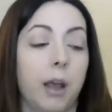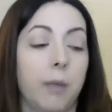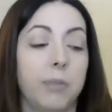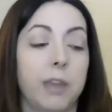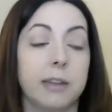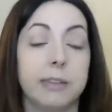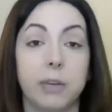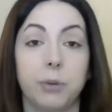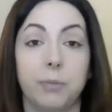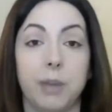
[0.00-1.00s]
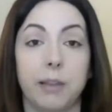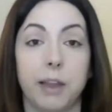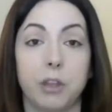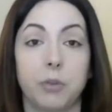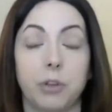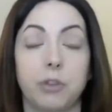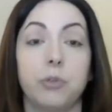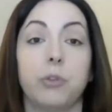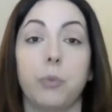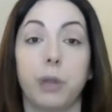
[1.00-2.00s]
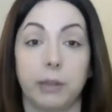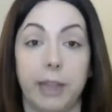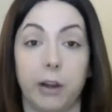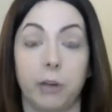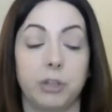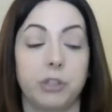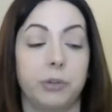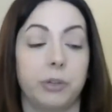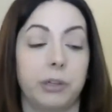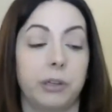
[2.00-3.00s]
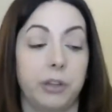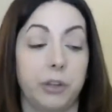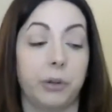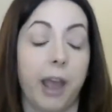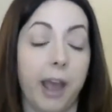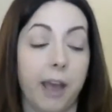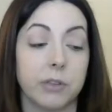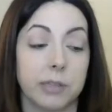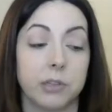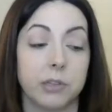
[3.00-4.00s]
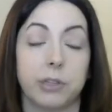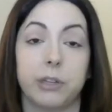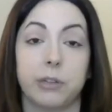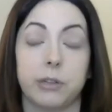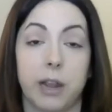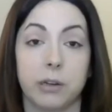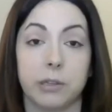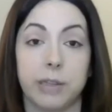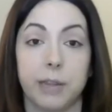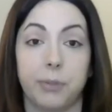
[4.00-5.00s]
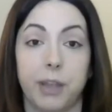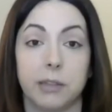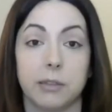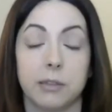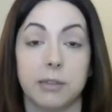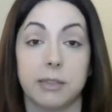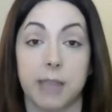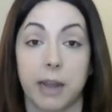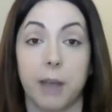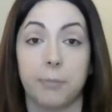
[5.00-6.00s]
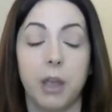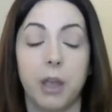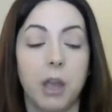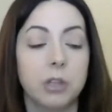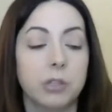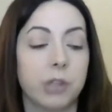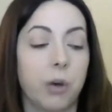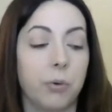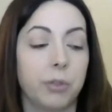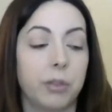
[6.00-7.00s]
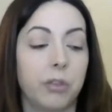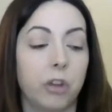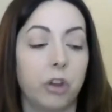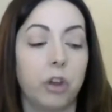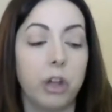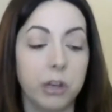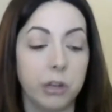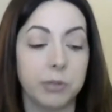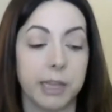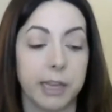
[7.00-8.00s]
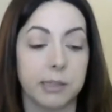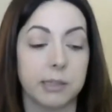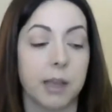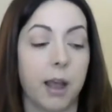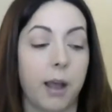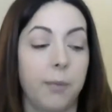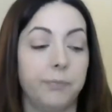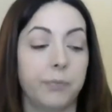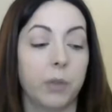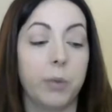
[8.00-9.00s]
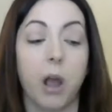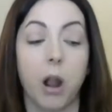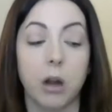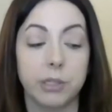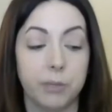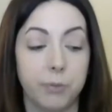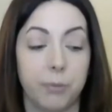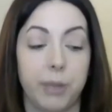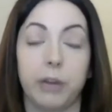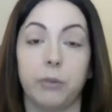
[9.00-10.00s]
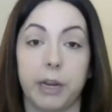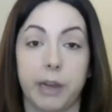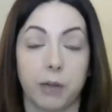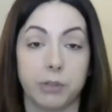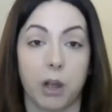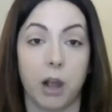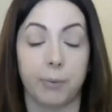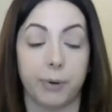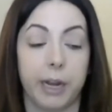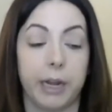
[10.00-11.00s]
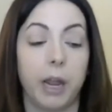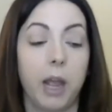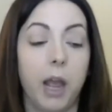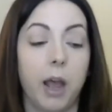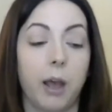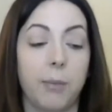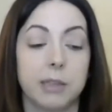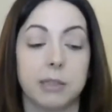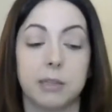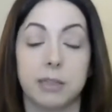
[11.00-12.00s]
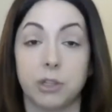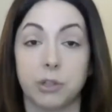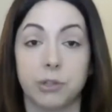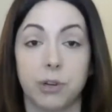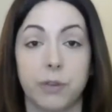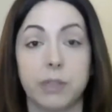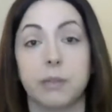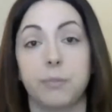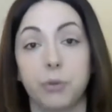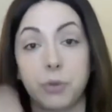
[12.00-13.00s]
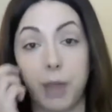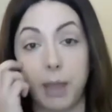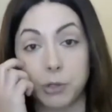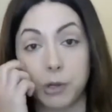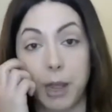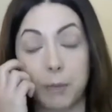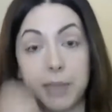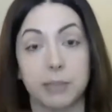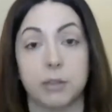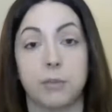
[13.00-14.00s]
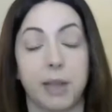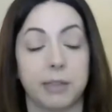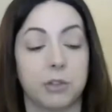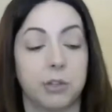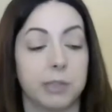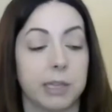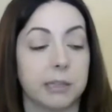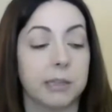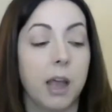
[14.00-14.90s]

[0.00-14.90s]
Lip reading: the idea would be that you could do the will later, but you could have essentially your entire estate plan set up. So the good news is we are still permitted right now to operate as an essential service in both New Hampshire and Massachusetts,